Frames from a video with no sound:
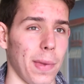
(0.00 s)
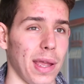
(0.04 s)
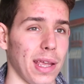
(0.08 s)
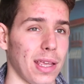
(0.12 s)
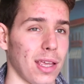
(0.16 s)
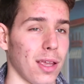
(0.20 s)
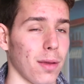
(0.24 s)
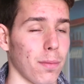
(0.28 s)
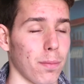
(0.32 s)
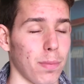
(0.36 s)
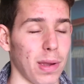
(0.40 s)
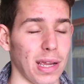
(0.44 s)

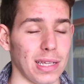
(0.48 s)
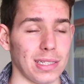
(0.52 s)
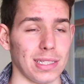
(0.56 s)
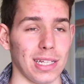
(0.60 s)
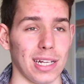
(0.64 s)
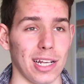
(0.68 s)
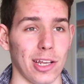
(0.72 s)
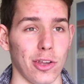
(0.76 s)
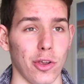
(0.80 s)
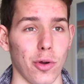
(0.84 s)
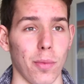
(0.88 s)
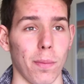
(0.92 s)
making
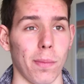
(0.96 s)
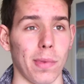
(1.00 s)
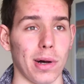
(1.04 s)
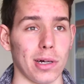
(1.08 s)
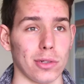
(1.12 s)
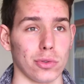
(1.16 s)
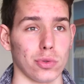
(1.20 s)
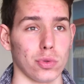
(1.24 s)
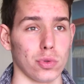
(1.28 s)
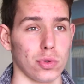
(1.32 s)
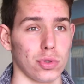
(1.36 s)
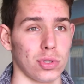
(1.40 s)
basically your
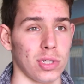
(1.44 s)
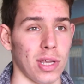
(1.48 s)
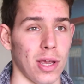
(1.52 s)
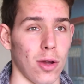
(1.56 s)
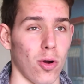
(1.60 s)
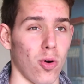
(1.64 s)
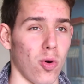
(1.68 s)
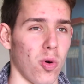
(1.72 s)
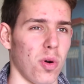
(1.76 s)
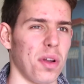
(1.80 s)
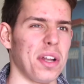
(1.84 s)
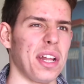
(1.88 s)
muscles
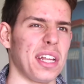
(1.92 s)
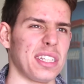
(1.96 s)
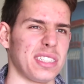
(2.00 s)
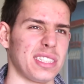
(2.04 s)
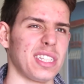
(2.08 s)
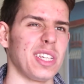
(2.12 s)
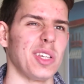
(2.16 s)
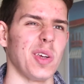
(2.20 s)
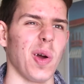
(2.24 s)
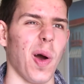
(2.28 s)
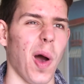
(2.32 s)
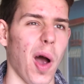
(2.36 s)
or
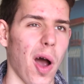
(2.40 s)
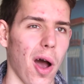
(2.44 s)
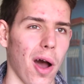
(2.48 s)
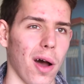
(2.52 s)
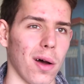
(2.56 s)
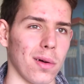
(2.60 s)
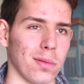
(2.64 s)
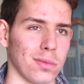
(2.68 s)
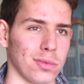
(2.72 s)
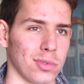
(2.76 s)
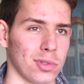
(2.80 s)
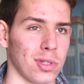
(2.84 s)
let's say your
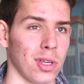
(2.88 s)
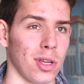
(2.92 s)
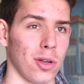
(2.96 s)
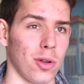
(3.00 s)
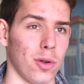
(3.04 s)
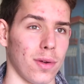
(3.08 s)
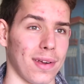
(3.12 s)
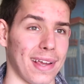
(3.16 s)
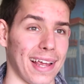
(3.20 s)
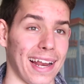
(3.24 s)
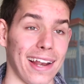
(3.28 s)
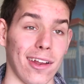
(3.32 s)
arms
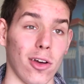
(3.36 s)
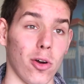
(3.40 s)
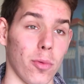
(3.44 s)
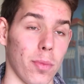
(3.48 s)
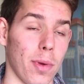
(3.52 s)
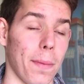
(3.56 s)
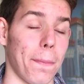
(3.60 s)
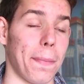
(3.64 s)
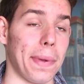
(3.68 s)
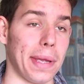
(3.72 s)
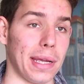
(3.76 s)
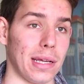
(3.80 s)
look a
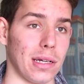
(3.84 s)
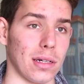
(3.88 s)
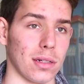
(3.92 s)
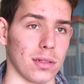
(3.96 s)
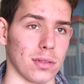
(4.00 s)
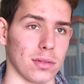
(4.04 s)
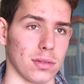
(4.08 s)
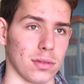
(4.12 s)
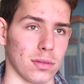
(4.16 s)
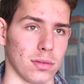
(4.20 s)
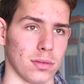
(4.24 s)
little bit bigger.